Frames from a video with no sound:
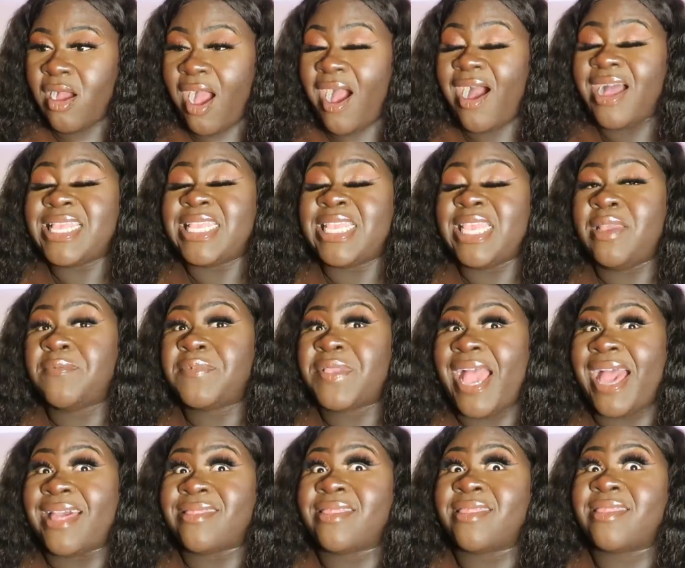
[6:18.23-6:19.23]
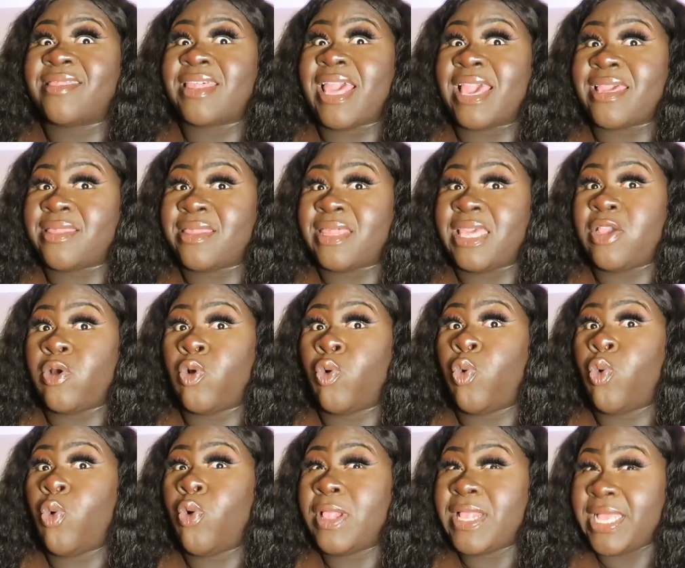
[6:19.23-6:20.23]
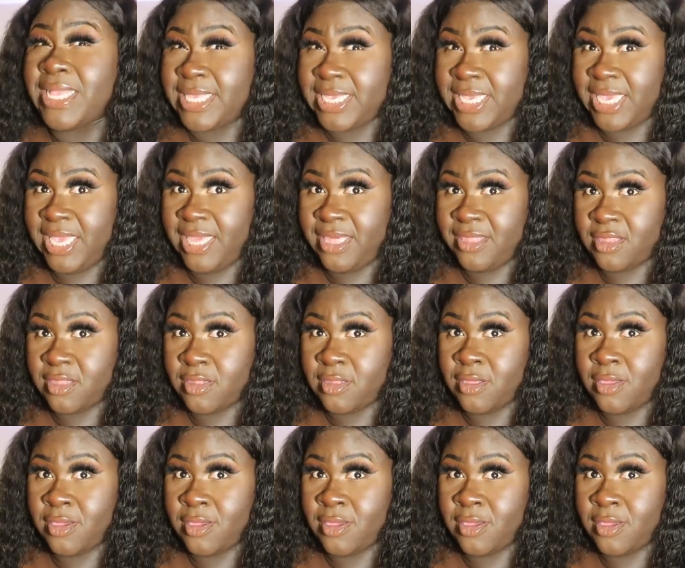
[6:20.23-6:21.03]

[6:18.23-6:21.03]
are deemed as sexy qualities.